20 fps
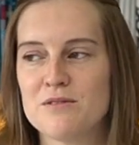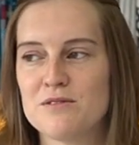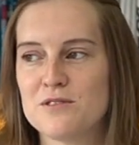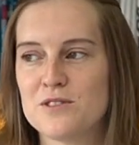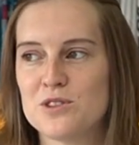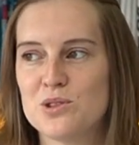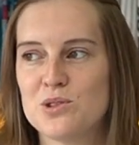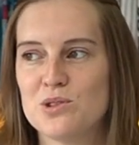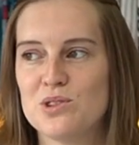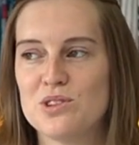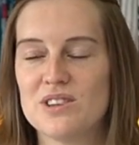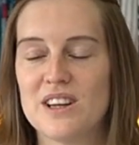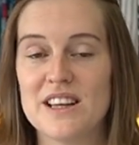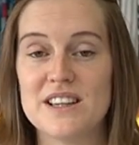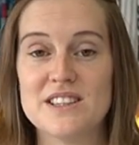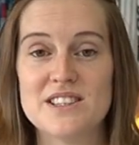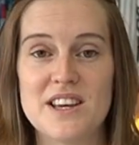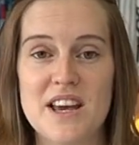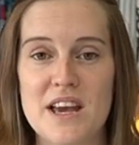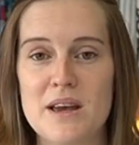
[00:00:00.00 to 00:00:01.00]
for
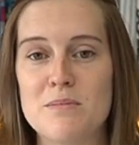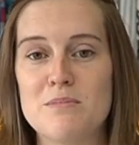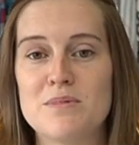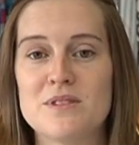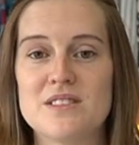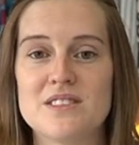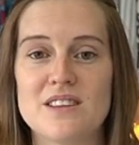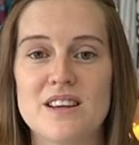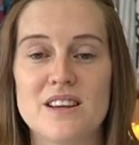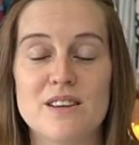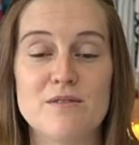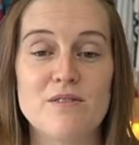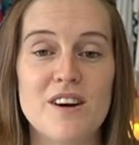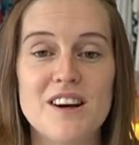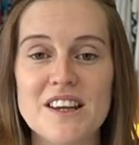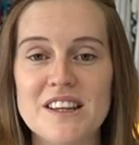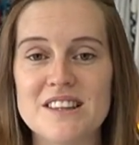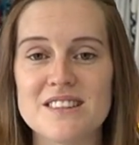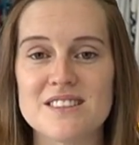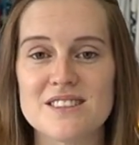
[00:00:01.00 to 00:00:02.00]
like tips and
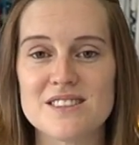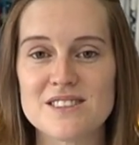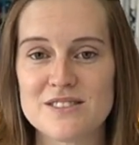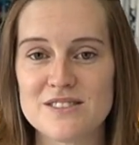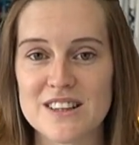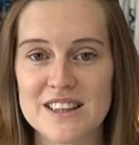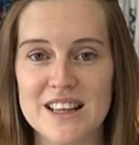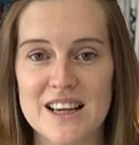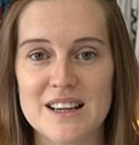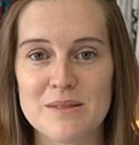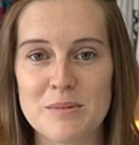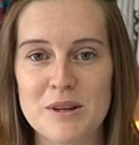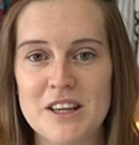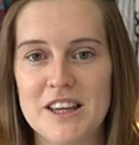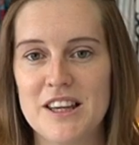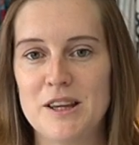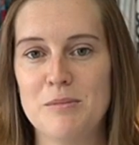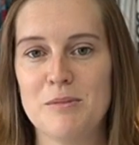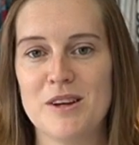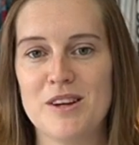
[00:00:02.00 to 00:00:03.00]
advice and stuff like that by
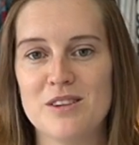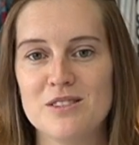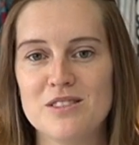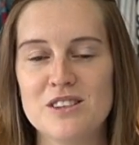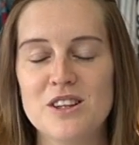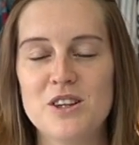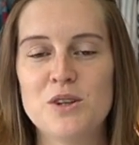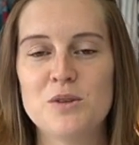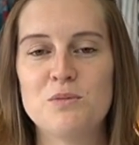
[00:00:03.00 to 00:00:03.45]
email,